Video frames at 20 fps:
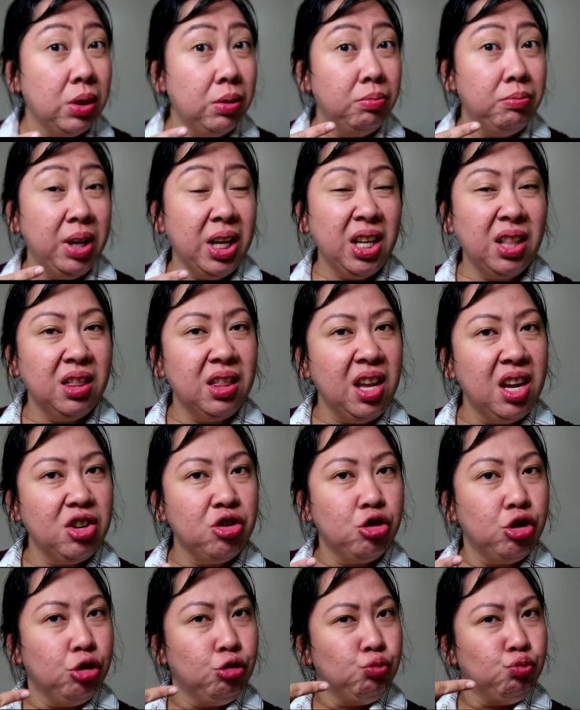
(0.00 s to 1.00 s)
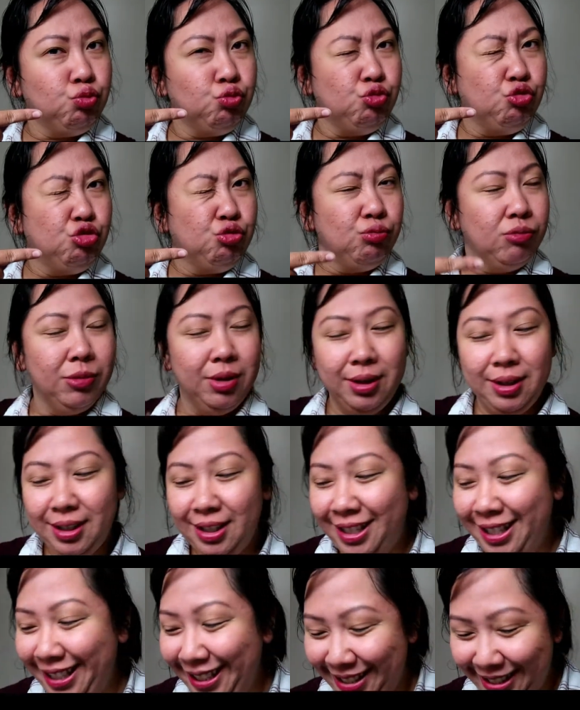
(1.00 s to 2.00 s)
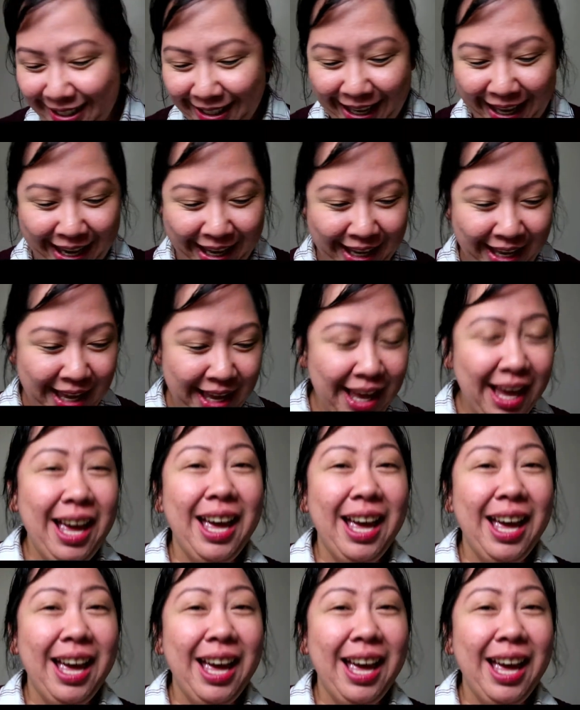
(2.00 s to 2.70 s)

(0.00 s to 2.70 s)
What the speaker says: Make it natural. Just kidding.